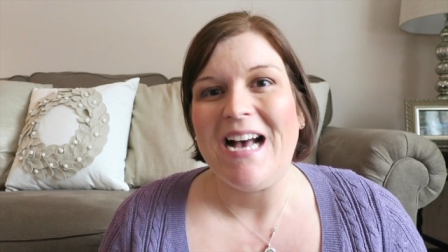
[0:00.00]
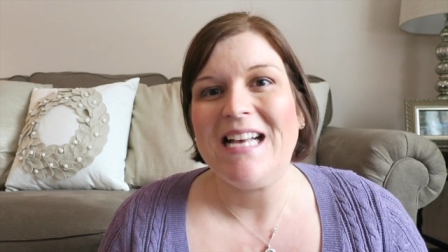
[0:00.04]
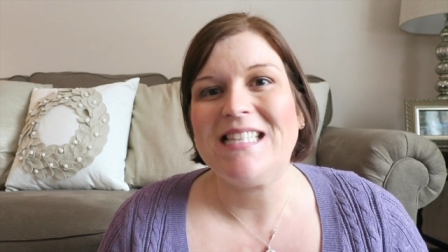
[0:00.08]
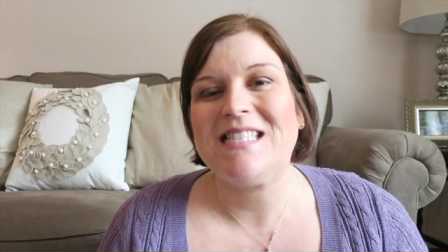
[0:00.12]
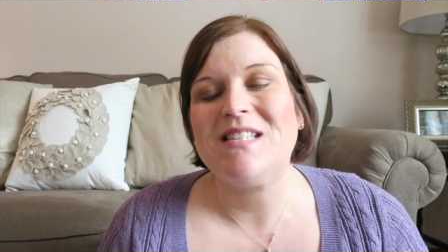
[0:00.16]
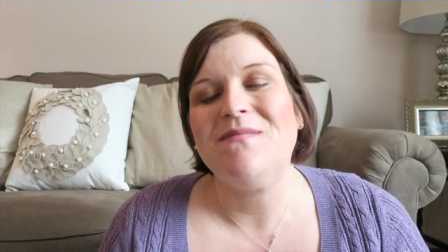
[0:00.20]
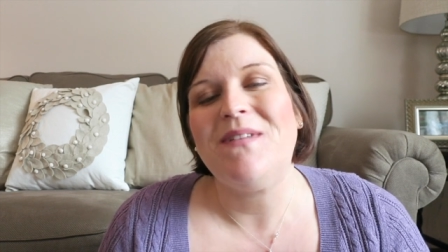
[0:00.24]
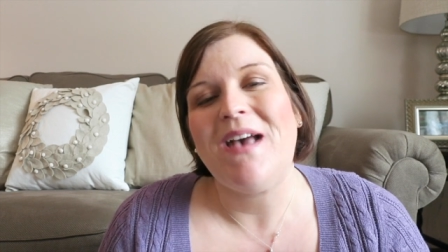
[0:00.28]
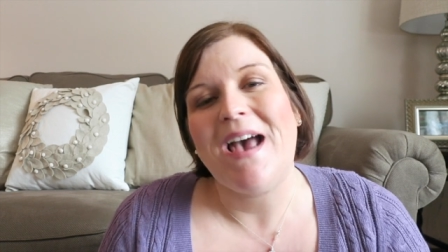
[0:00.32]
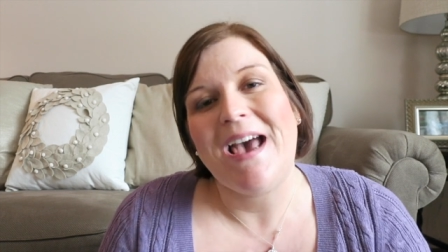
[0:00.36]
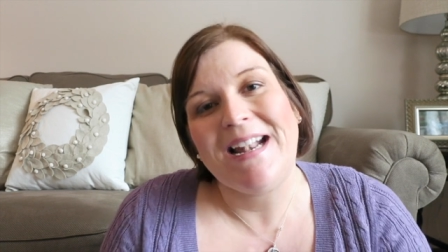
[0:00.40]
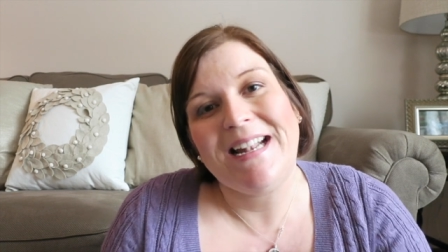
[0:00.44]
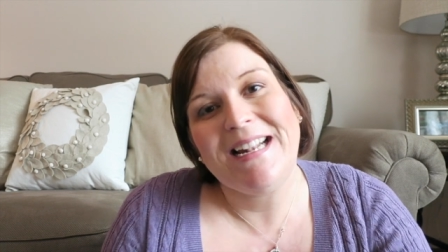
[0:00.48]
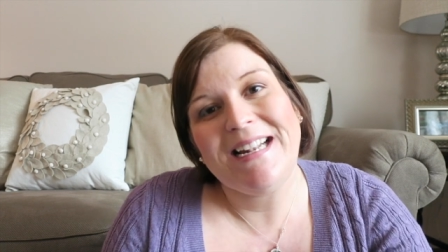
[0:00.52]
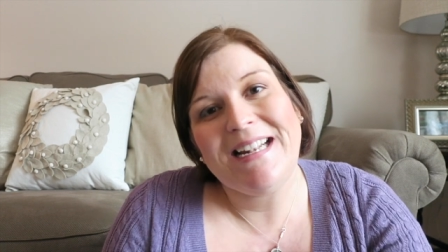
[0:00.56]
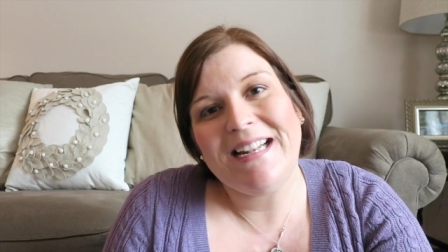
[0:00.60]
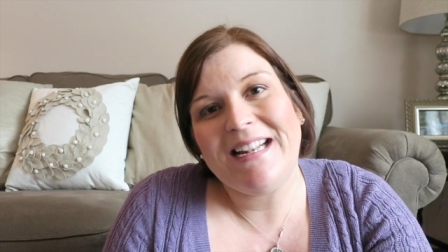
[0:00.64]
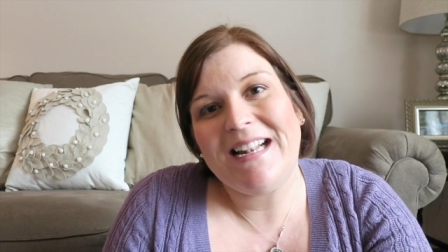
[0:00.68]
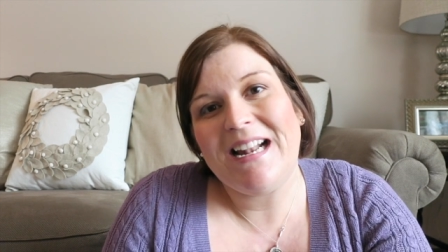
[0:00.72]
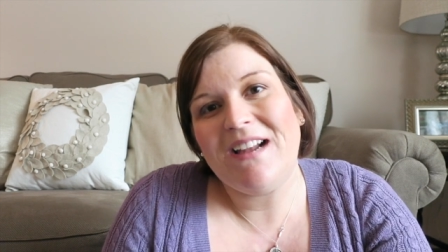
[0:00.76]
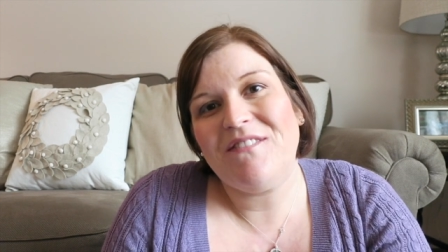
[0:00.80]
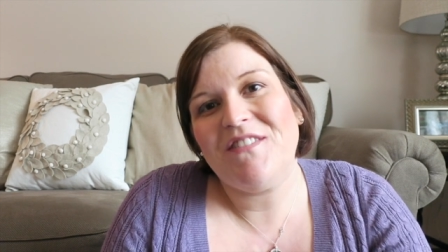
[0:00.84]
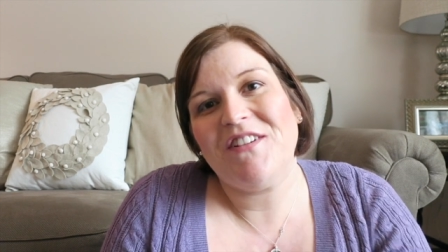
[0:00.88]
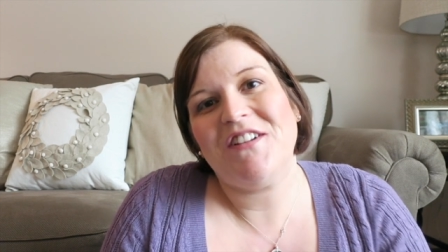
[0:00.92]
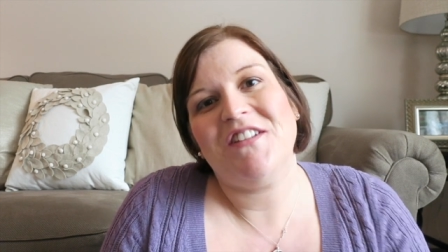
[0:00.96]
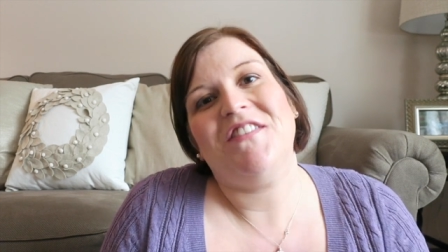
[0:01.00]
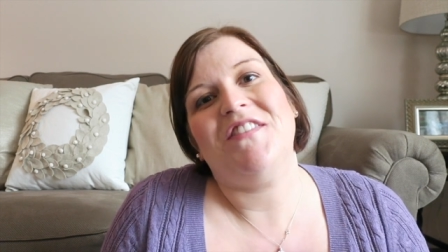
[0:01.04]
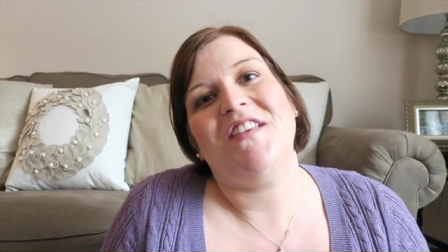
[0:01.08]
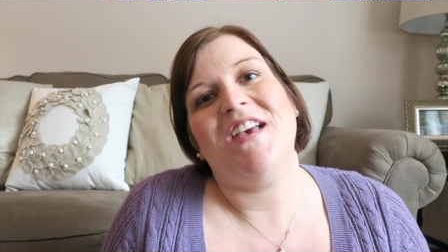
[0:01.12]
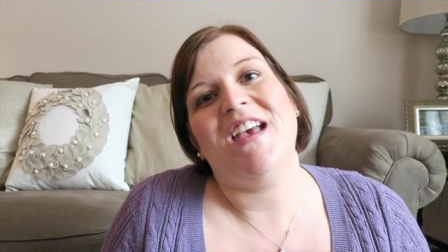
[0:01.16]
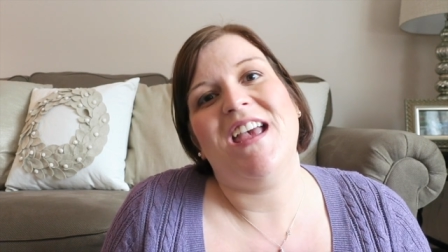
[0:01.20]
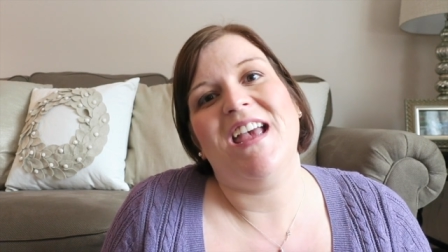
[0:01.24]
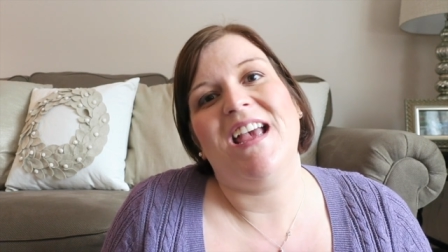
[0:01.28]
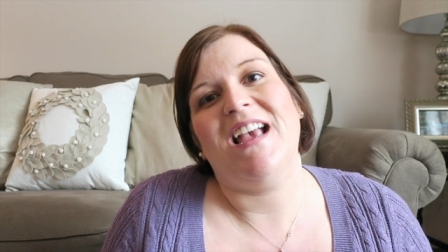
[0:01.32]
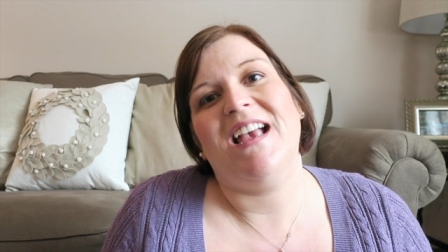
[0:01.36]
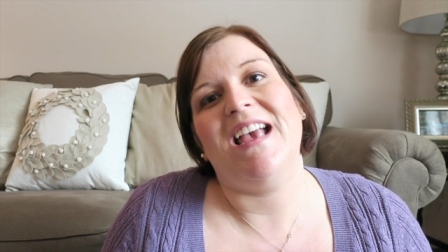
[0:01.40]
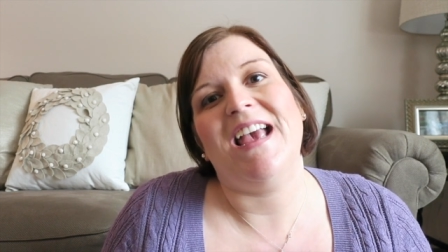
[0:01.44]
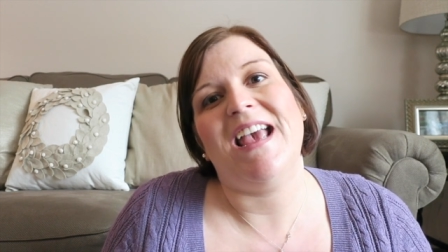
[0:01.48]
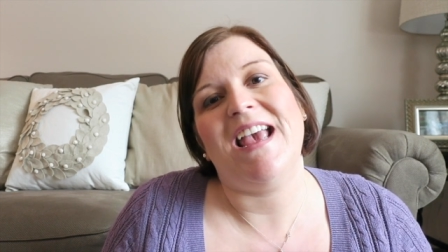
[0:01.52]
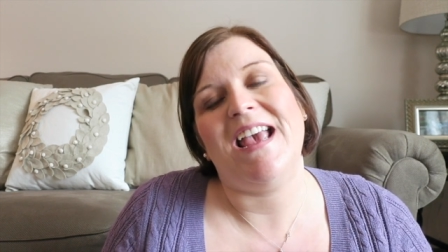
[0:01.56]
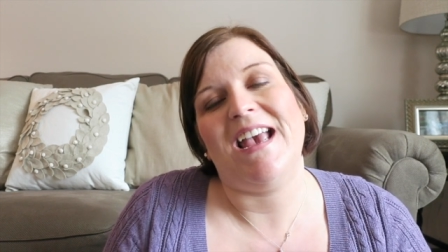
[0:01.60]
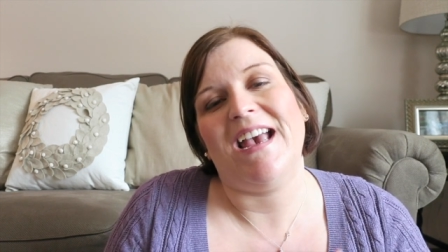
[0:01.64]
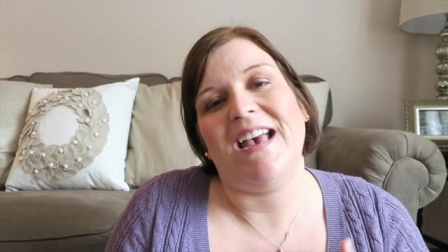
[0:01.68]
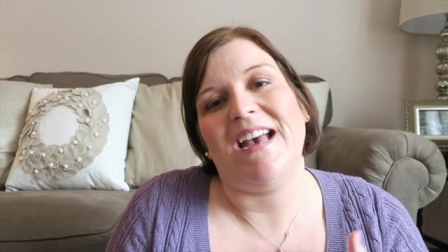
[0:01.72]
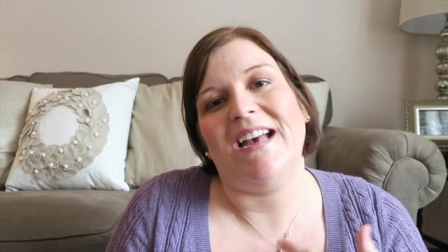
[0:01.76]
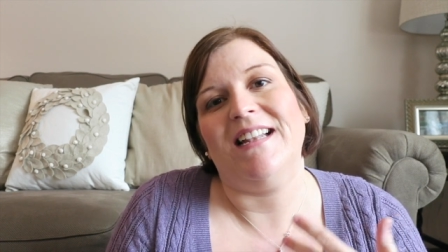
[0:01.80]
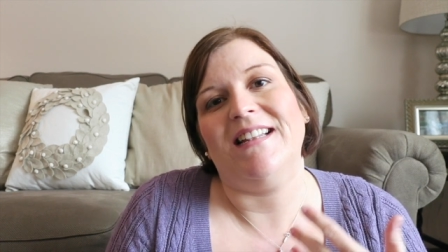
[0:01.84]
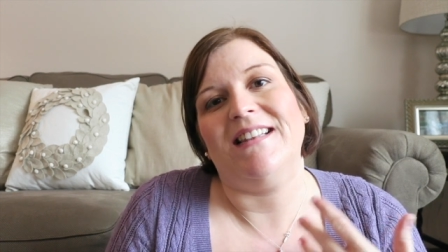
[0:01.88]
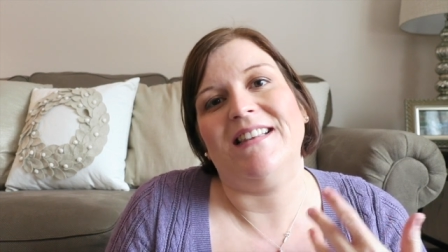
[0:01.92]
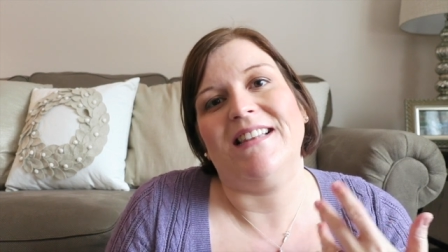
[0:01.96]
as I'm editing everything,
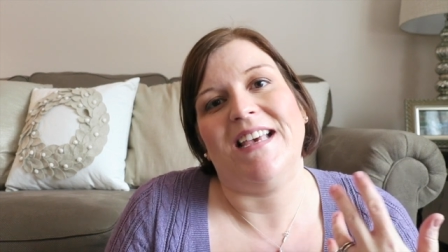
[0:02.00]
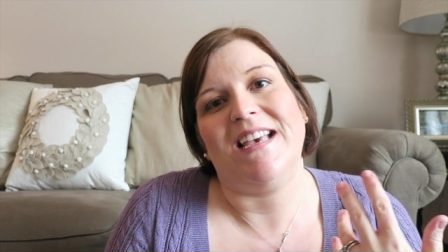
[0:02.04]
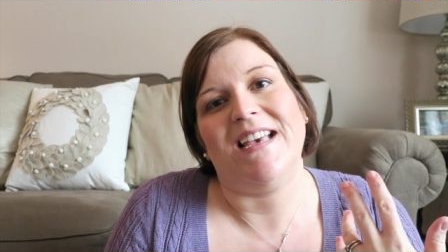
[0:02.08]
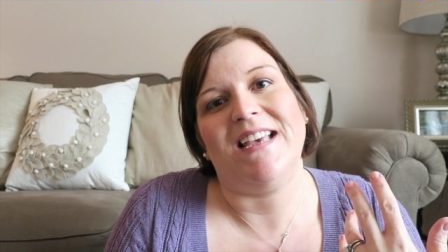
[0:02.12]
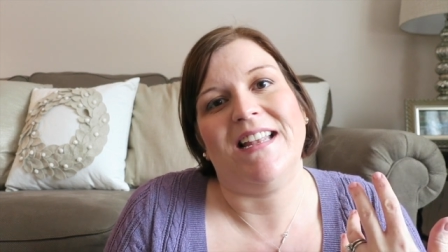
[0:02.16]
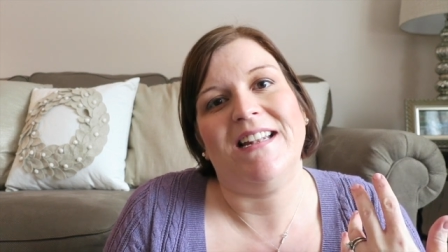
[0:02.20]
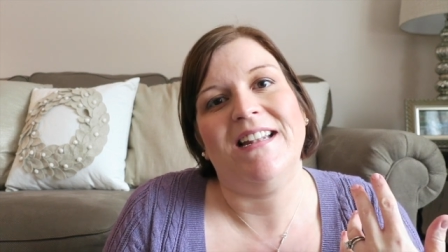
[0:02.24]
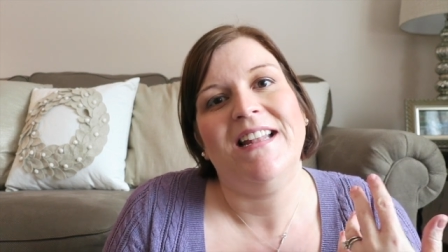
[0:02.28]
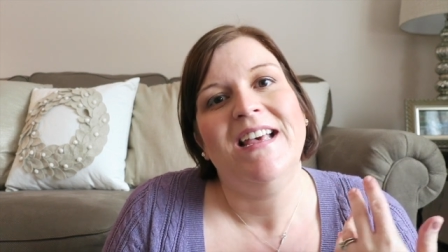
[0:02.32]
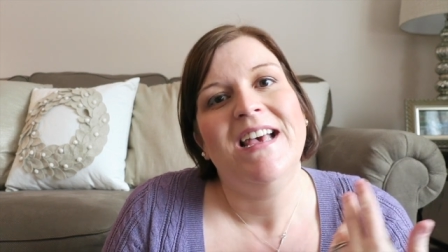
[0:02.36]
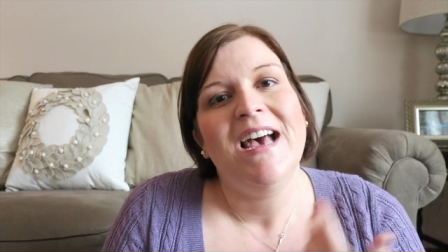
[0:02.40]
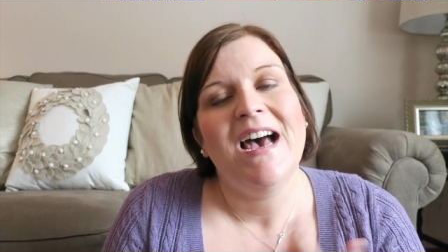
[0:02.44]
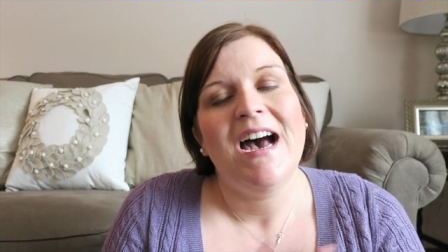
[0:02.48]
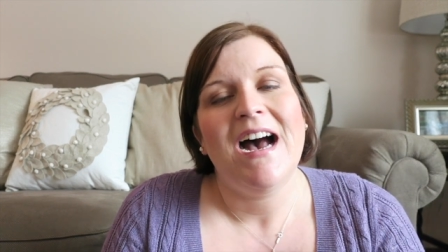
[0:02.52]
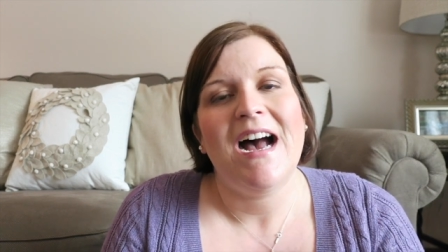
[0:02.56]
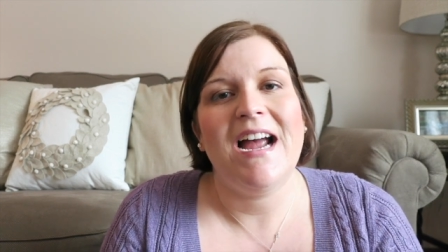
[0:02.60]
and then